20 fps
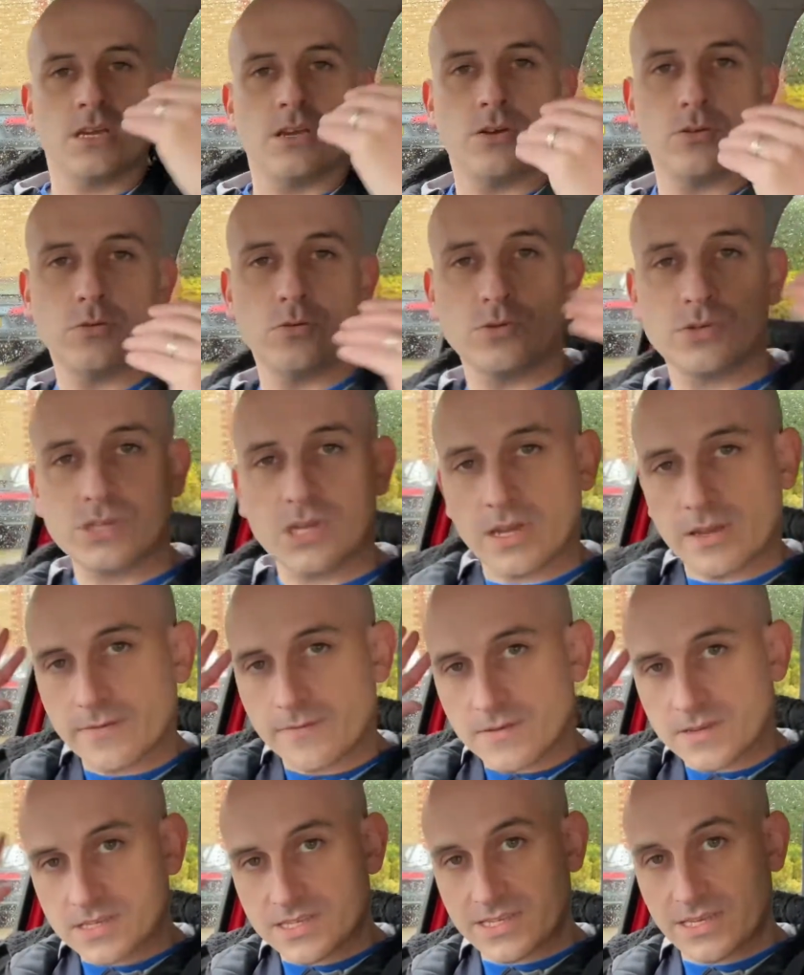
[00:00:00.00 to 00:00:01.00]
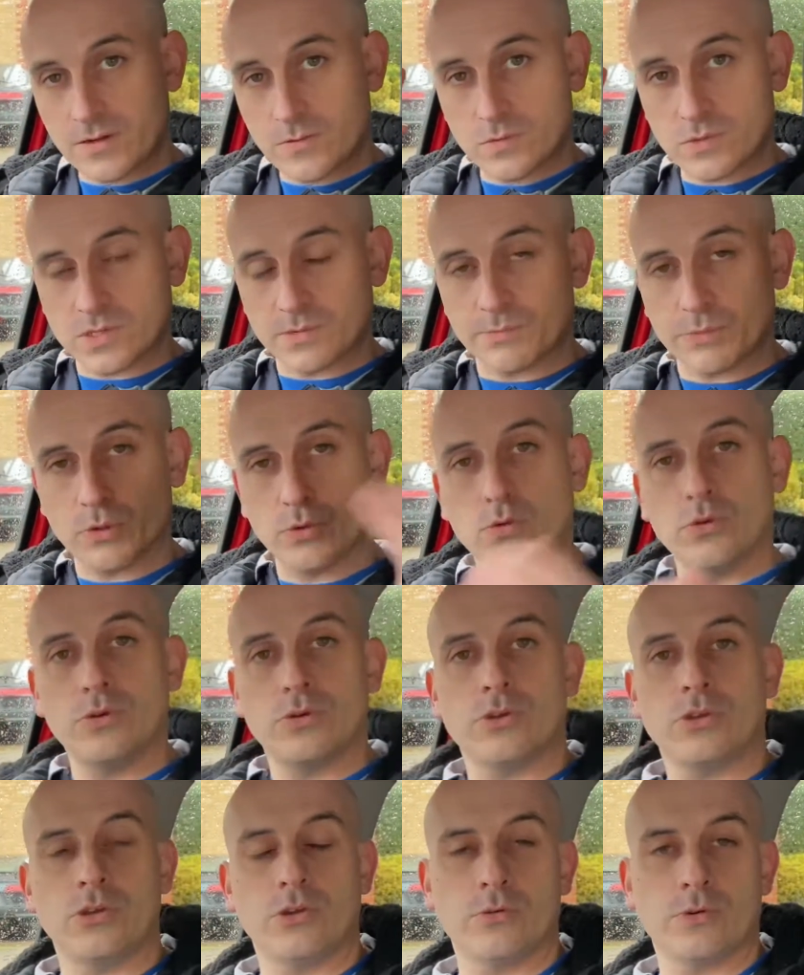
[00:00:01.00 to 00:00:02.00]
And also if it's tiltable,
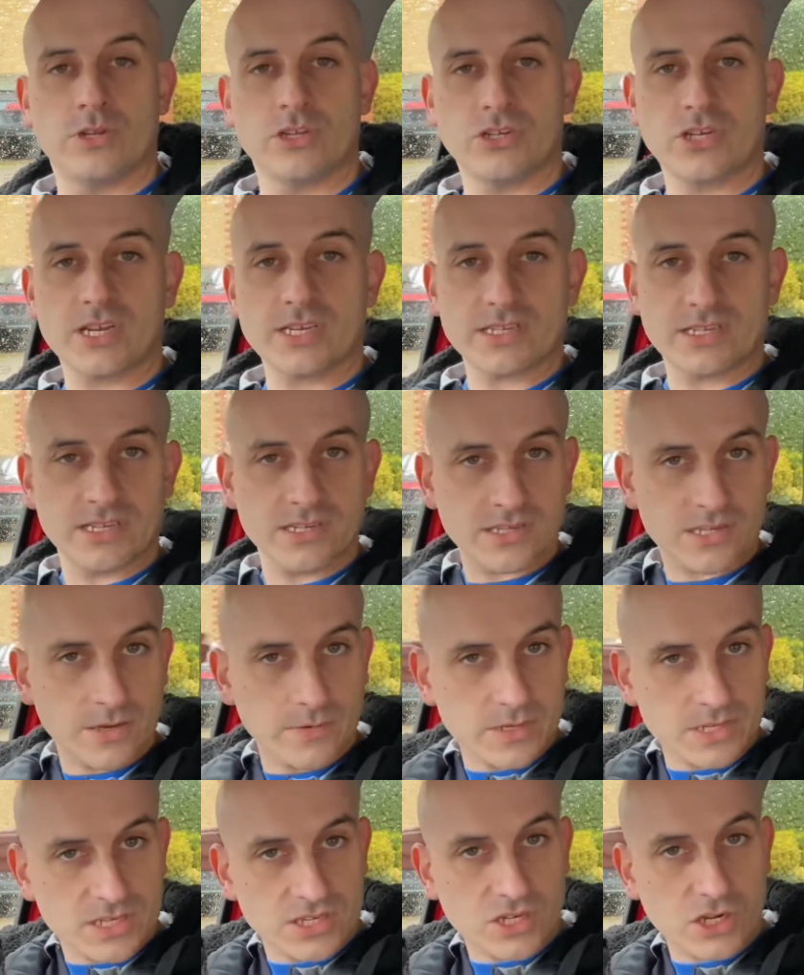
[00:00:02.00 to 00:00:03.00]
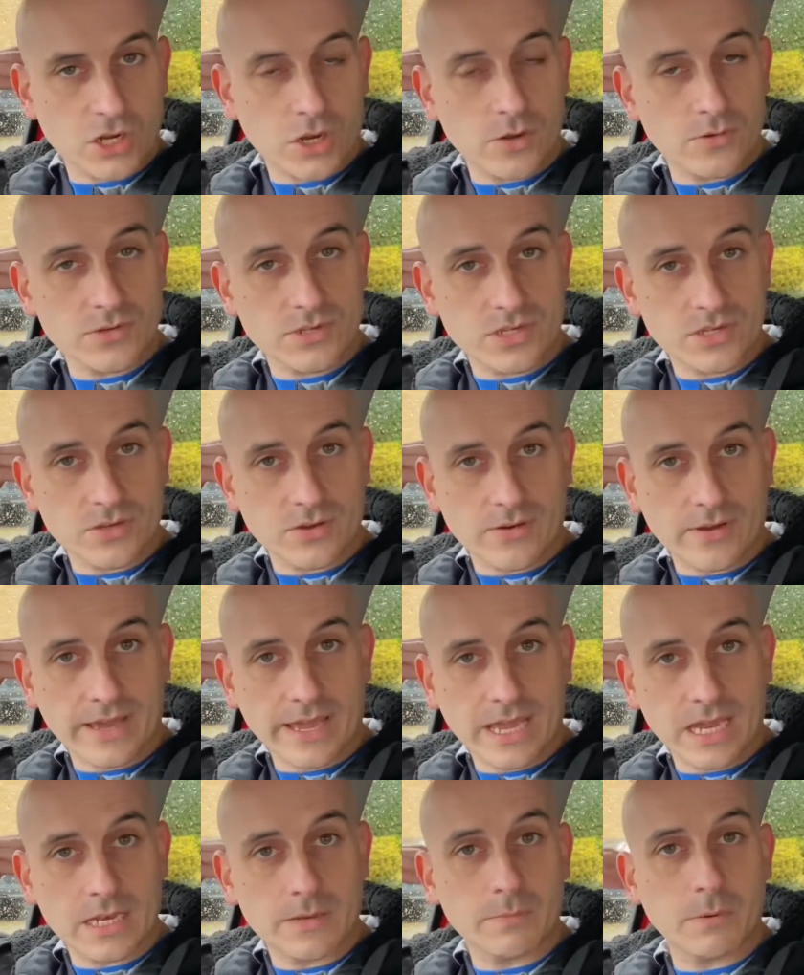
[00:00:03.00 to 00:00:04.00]
you would adjust it so it's as close to your
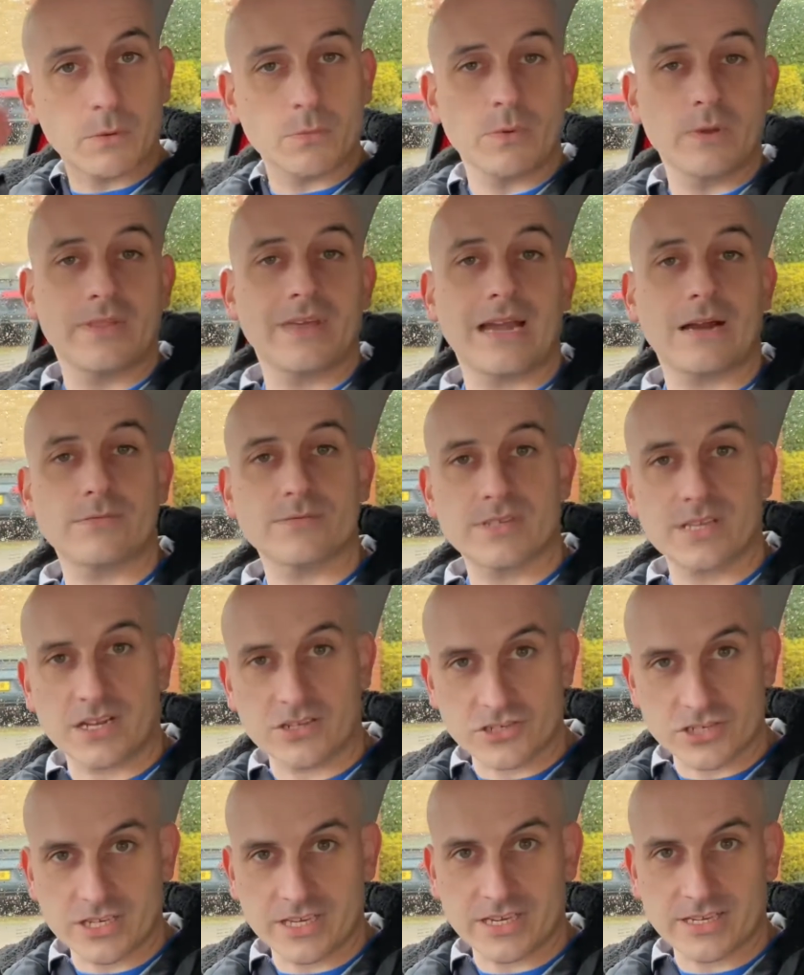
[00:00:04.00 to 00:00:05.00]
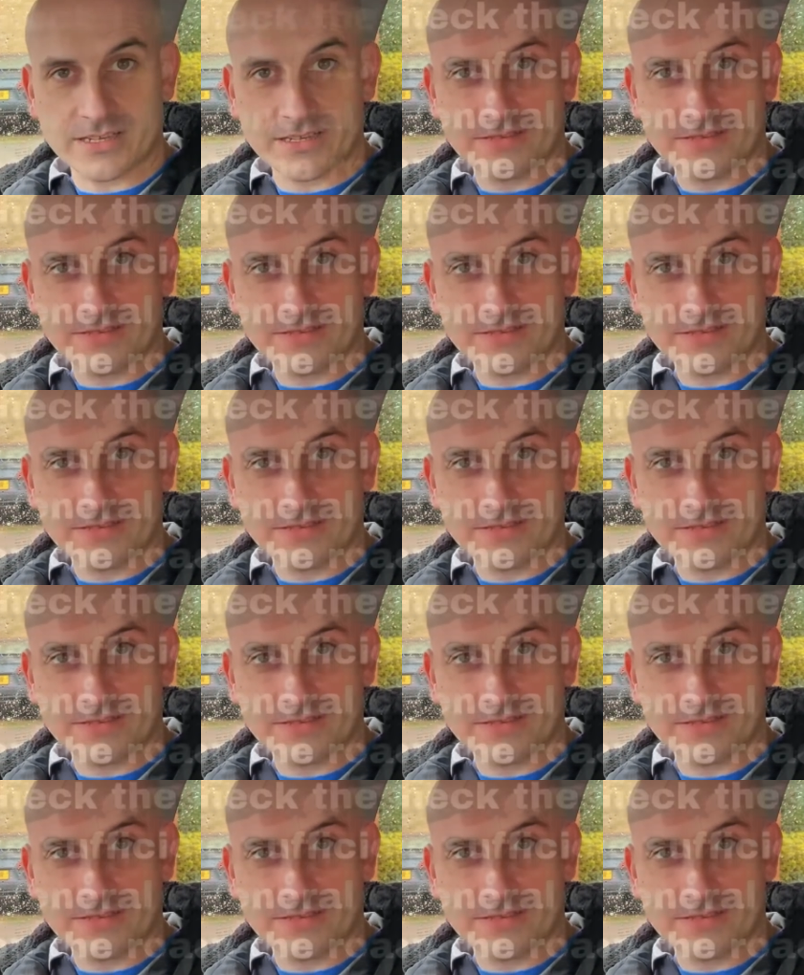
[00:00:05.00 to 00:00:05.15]
head but without touching it.